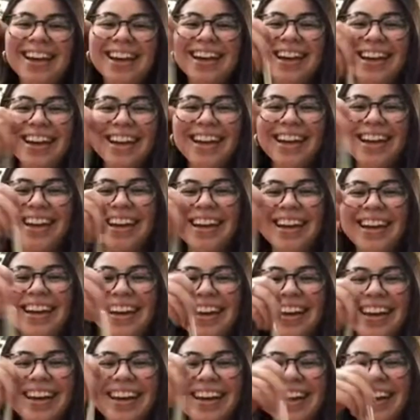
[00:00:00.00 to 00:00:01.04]
whether
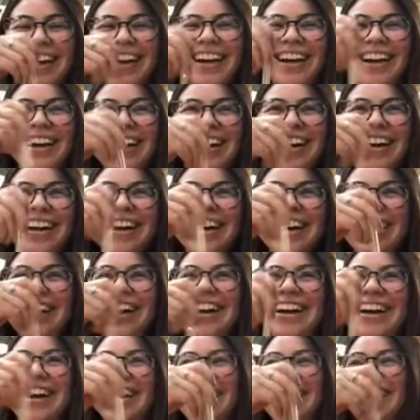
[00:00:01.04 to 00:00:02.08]
it's
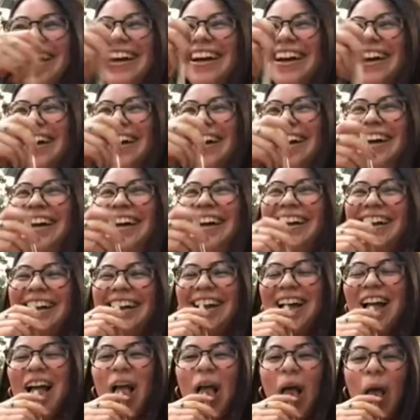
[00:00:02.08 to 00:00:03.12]
like talking
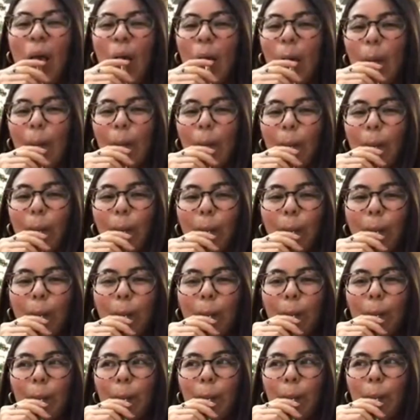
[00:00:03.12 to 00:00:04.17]
about
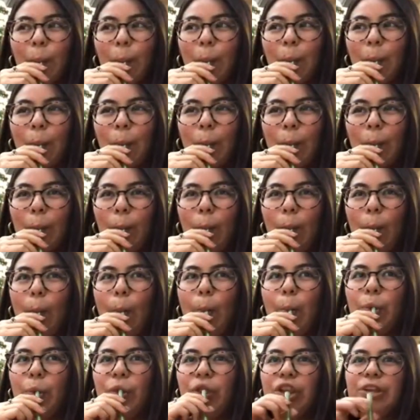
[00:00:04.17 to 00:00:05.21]
experiences or
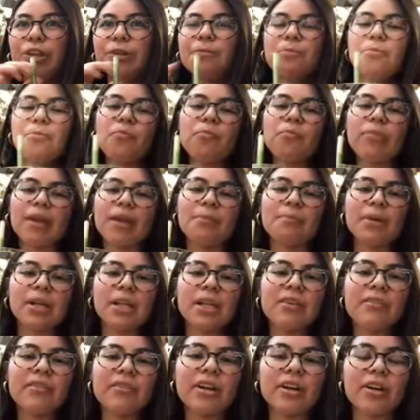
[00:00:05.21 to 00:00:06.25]
just
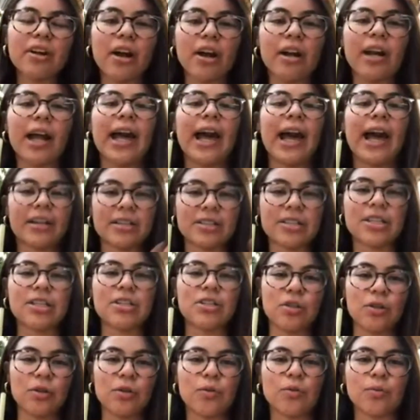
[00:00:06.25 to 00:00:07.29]
being able
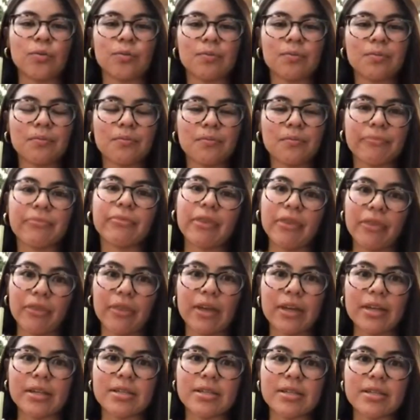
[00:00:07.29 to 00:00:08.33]
to focus on the
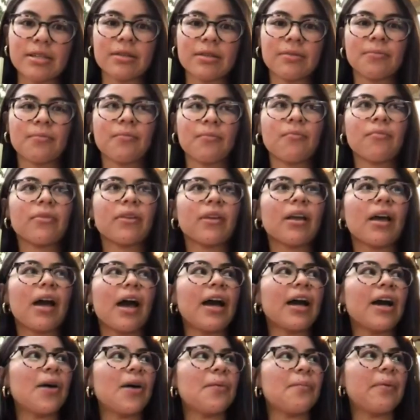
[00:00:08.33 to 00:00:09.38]

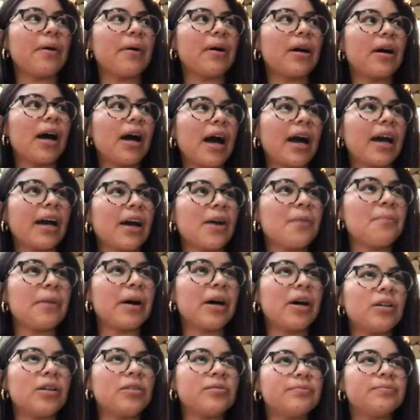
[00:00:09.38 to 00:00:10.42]
most important
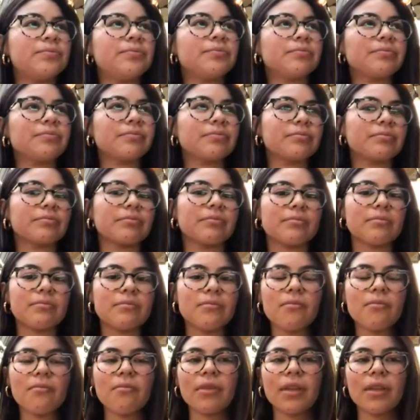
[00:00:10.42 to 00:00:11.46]
part
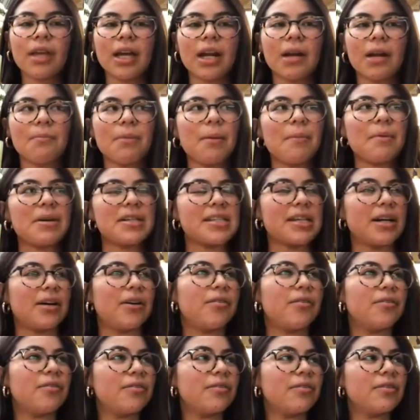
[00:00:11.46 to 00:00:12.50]
of any type
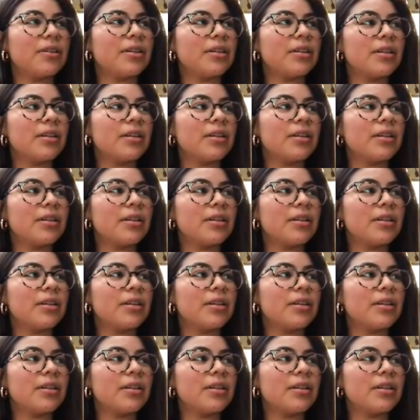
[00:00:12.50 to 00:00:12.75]
of